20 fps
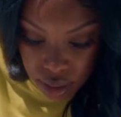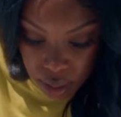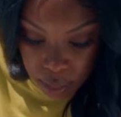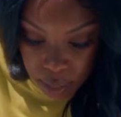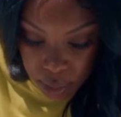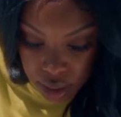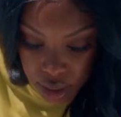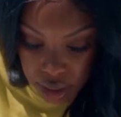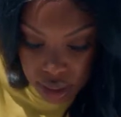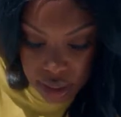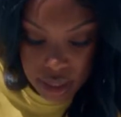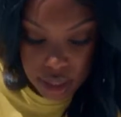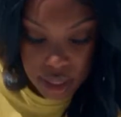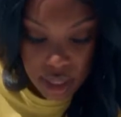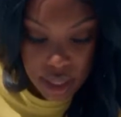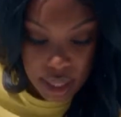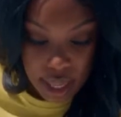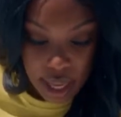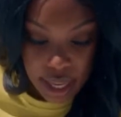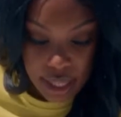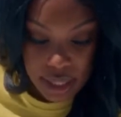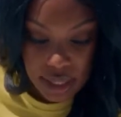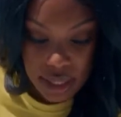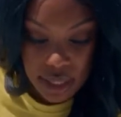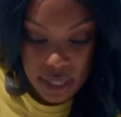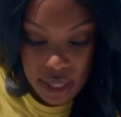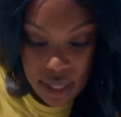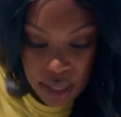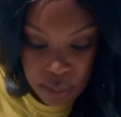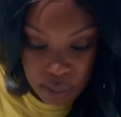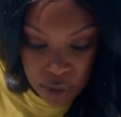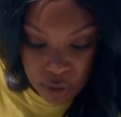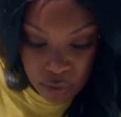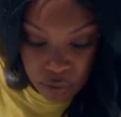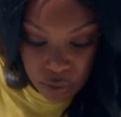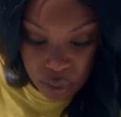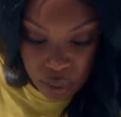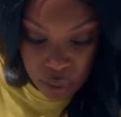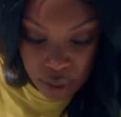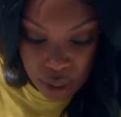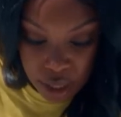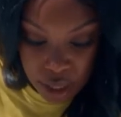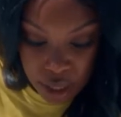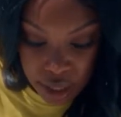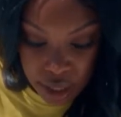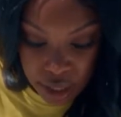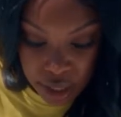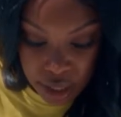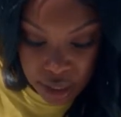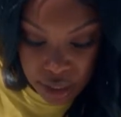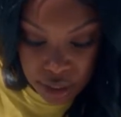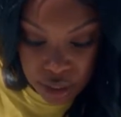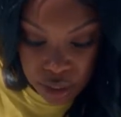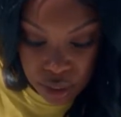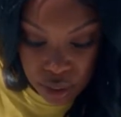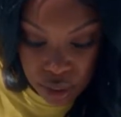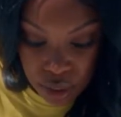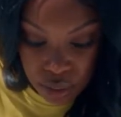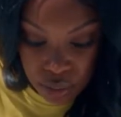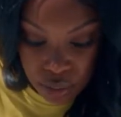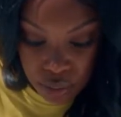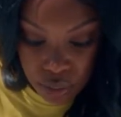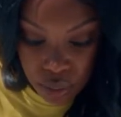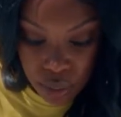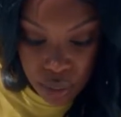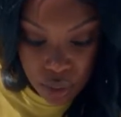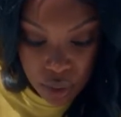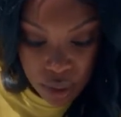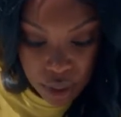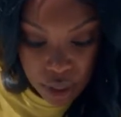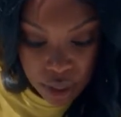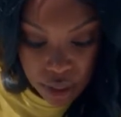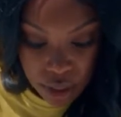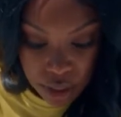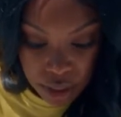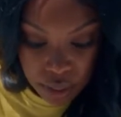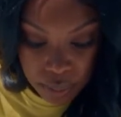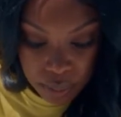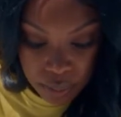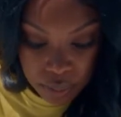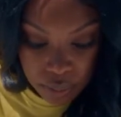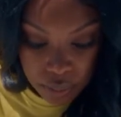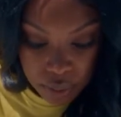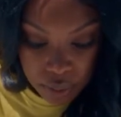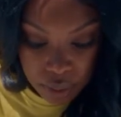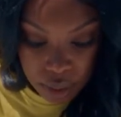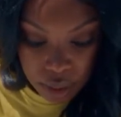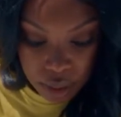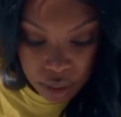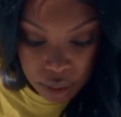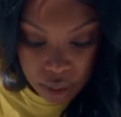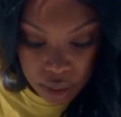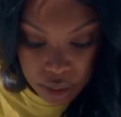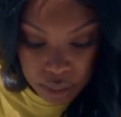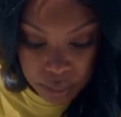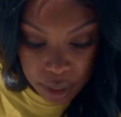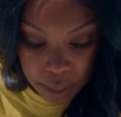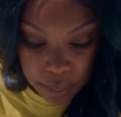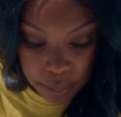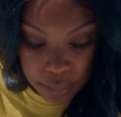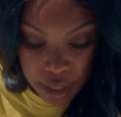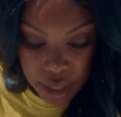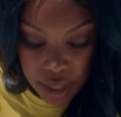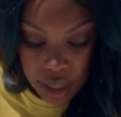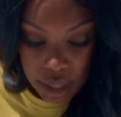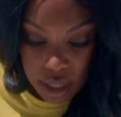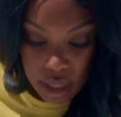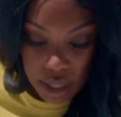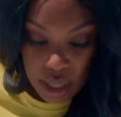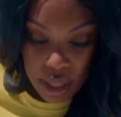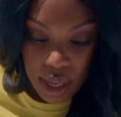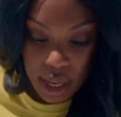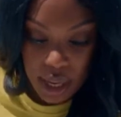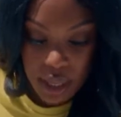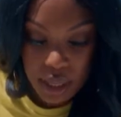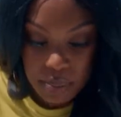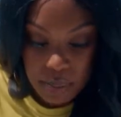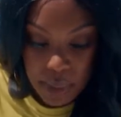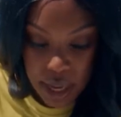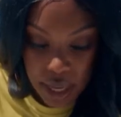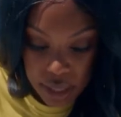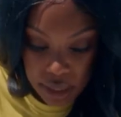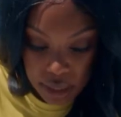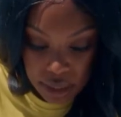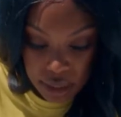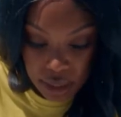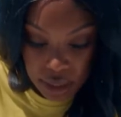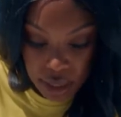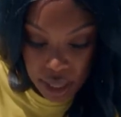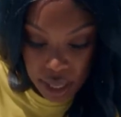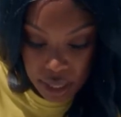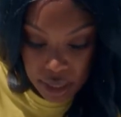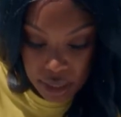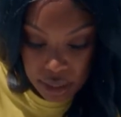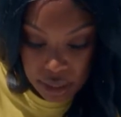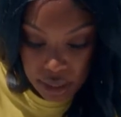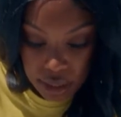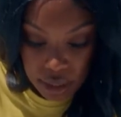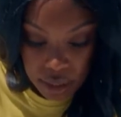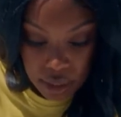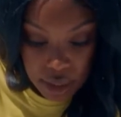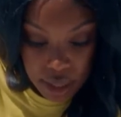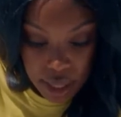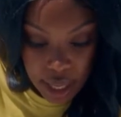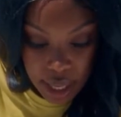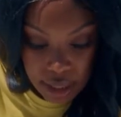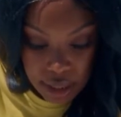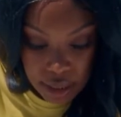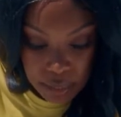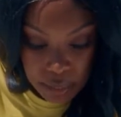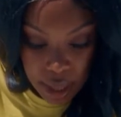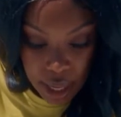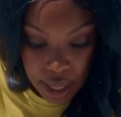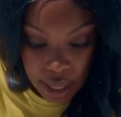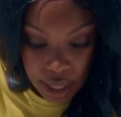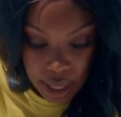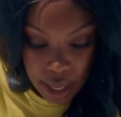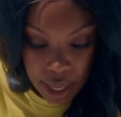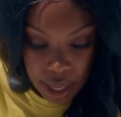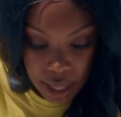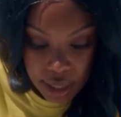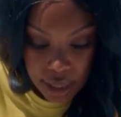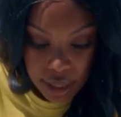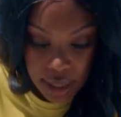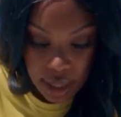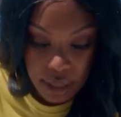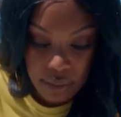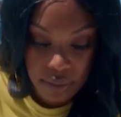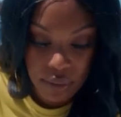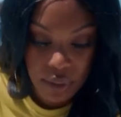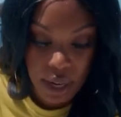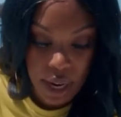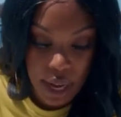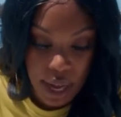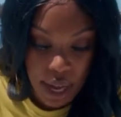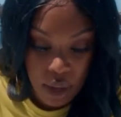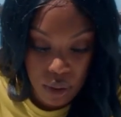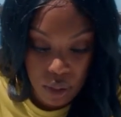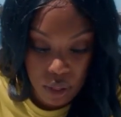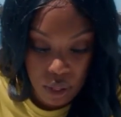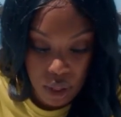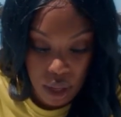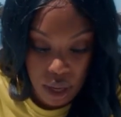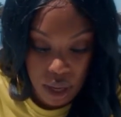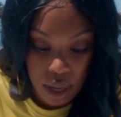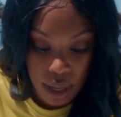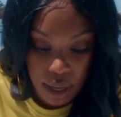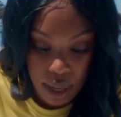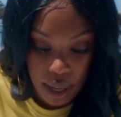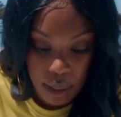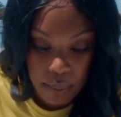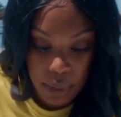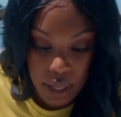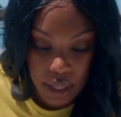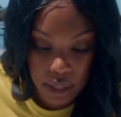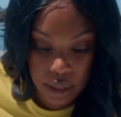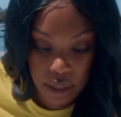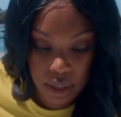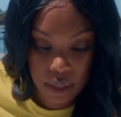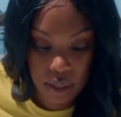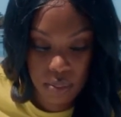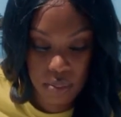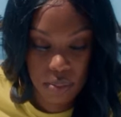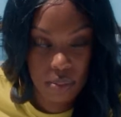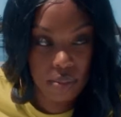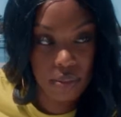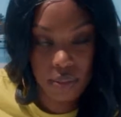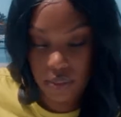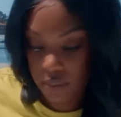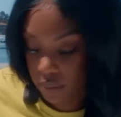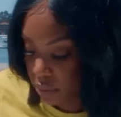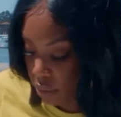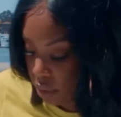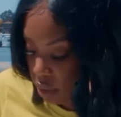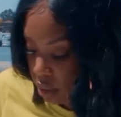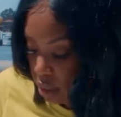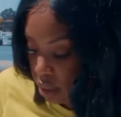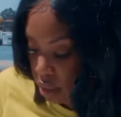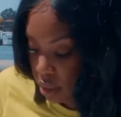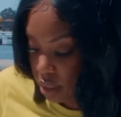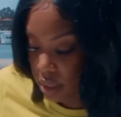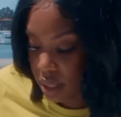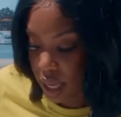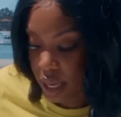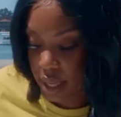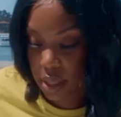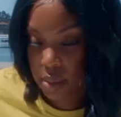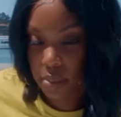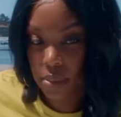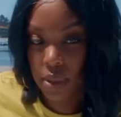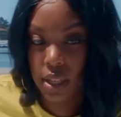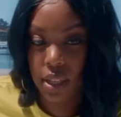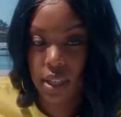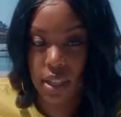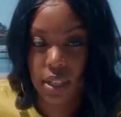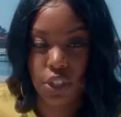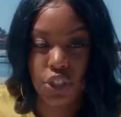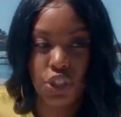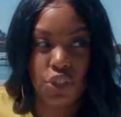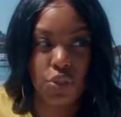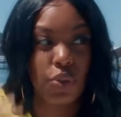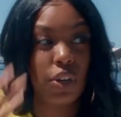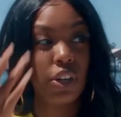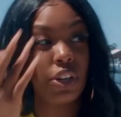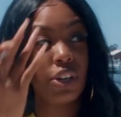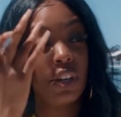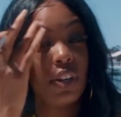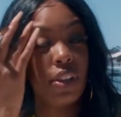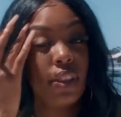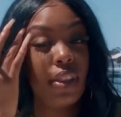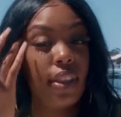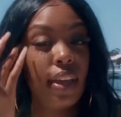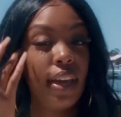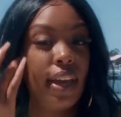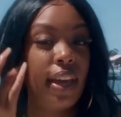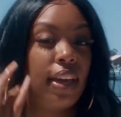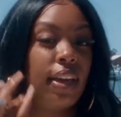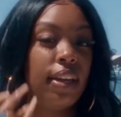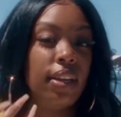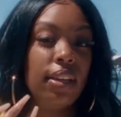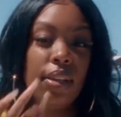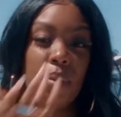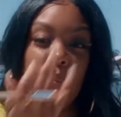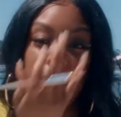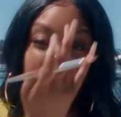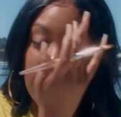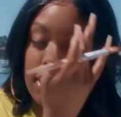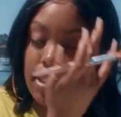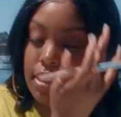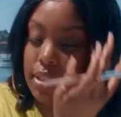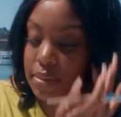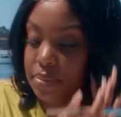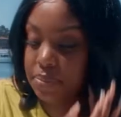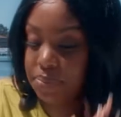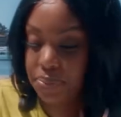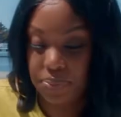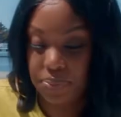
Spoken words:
I'm gonna slice it before it gets to the 4 because my pinky kind of made it to that. So that's my guideline for how long I make them. Just a tiny bit shorter than the pinky.